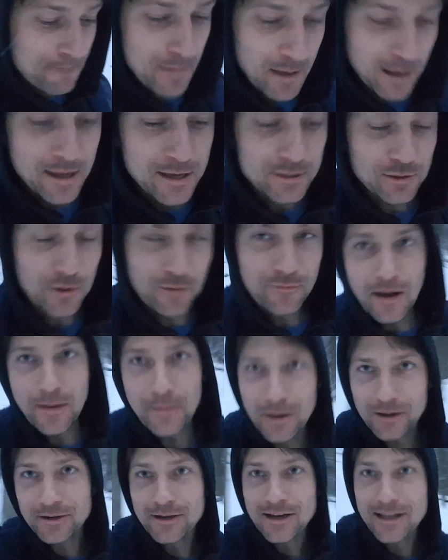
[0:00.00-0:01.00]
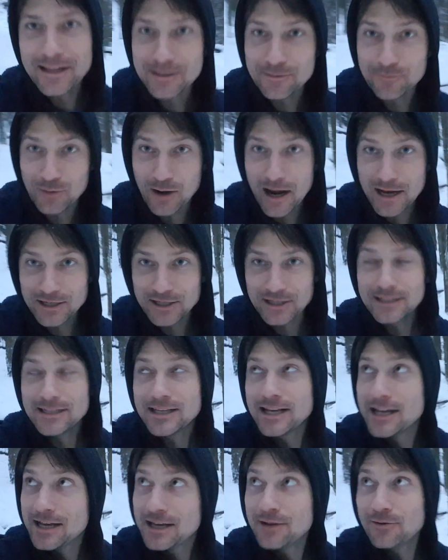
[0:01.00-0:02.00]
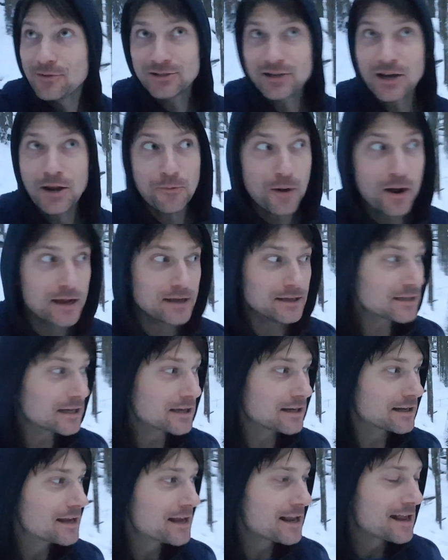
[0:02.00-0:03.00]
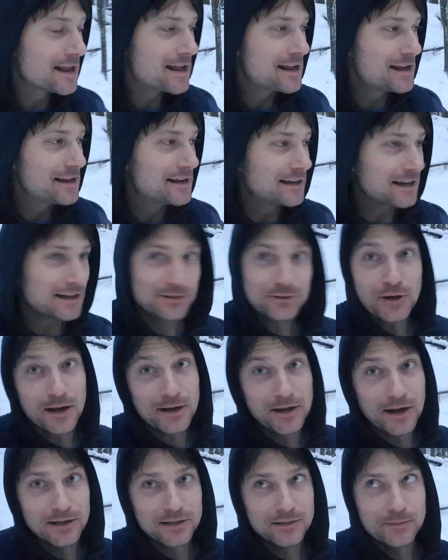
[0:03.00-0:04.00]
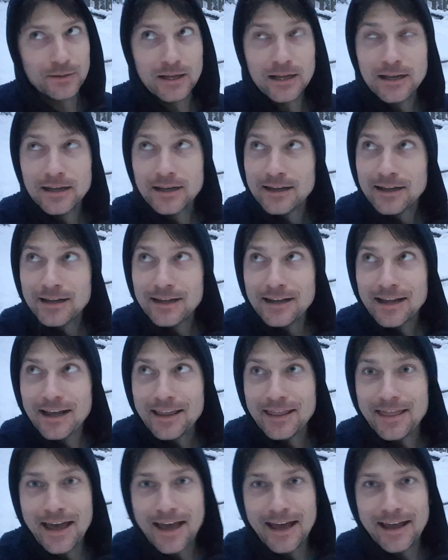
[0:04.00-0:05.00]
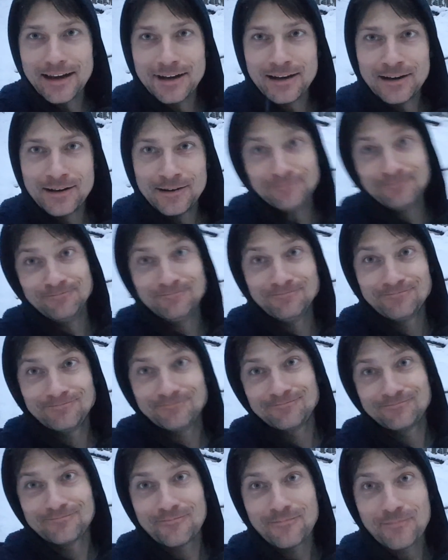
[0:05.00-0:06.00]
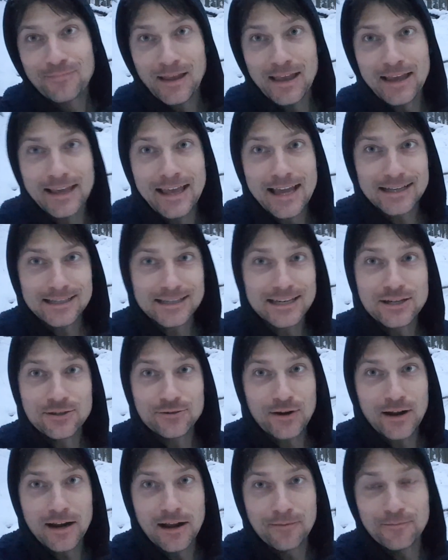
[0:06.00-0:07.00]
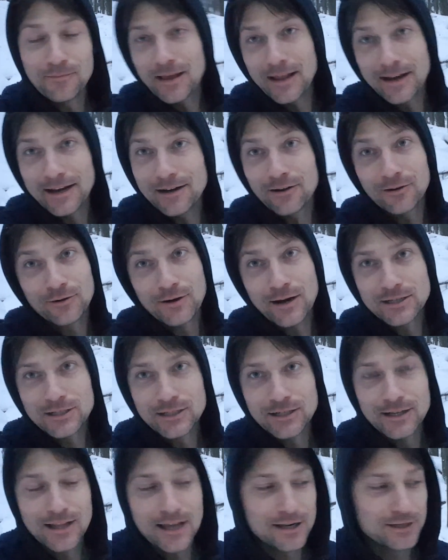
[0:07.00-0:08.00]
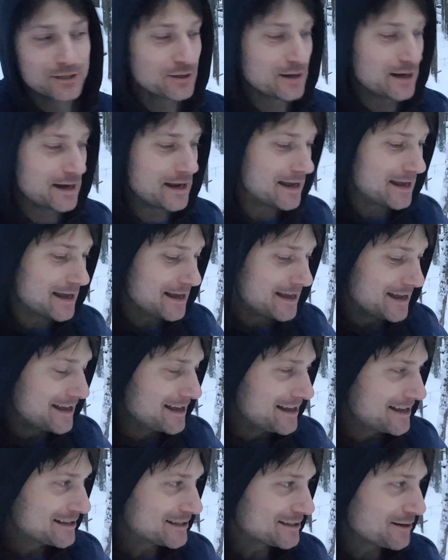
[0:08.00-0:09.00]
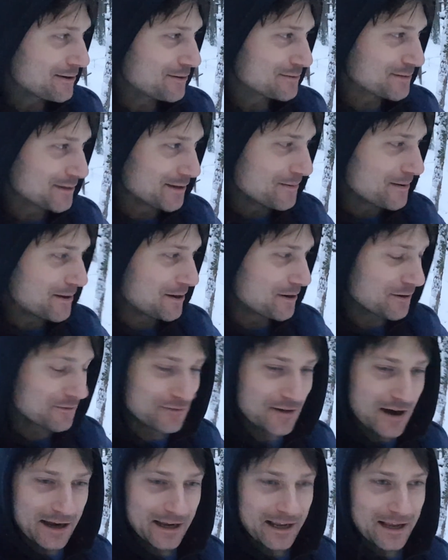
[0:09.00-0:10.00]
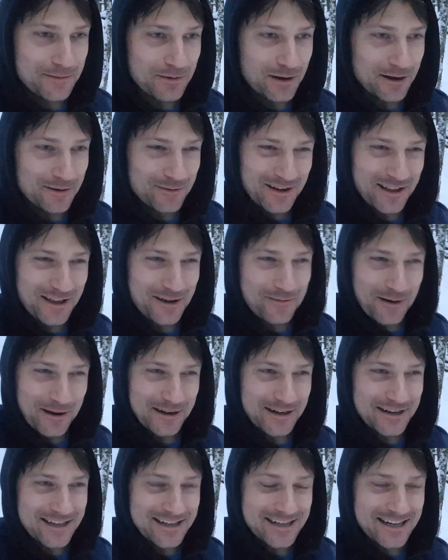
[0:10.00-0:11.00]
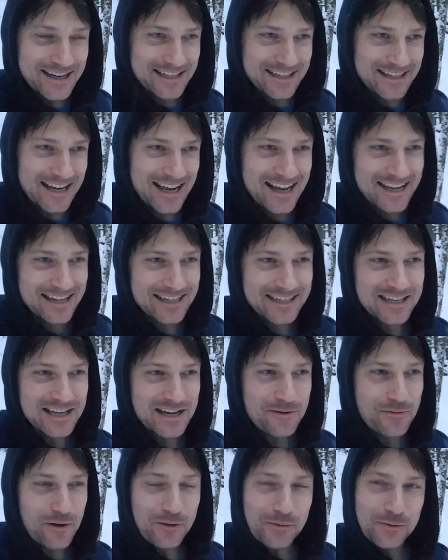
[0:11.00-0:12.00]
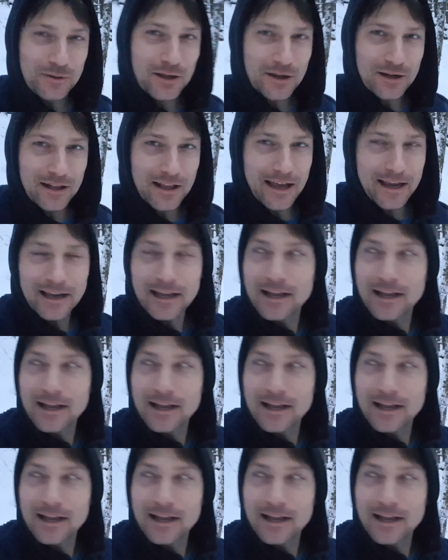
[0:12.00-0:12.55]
So if I'm underneath some branches, which I was, I tried not to be, then it can't see straight up and it'll crash into that tree. So it was a little bit nerve wracking, but I really wanted to just see what it would look like.